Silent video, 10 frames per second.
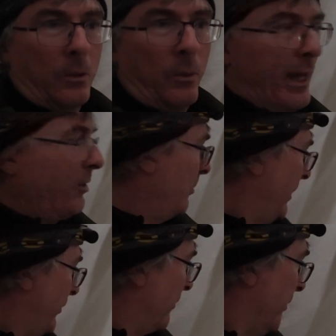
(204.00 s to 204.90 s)
We had some
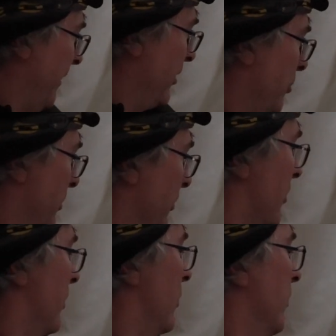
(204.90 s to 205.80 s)
leftover
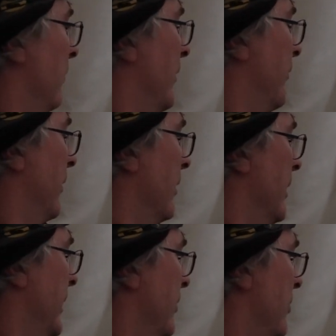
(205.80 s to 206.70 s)
vegetables for
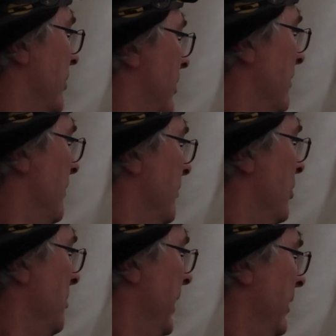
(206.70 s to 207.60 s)
lunch, some
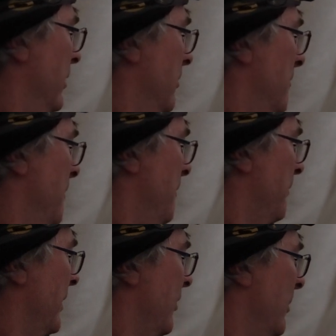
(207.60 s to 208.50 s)
tomato,
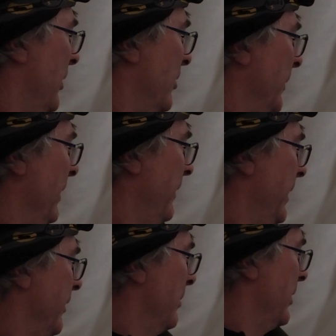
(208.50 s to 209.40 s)
some other green
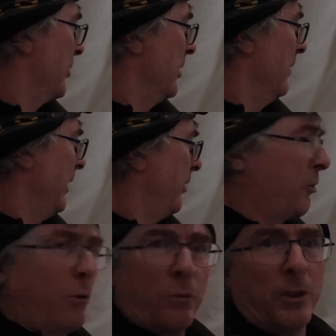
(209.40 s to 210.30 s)
things, I'm not sure, and they
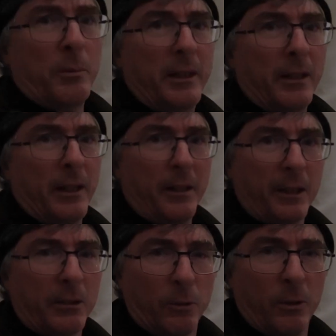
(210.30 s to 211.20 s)
just threw them in there. I think
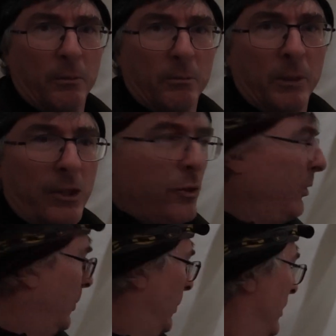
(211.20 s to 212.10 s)
they are ruining my
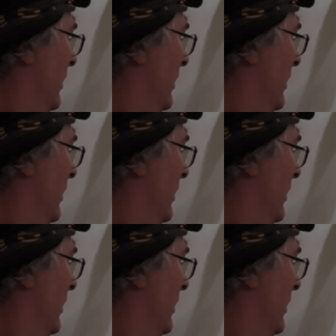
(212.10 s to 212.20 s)
stew.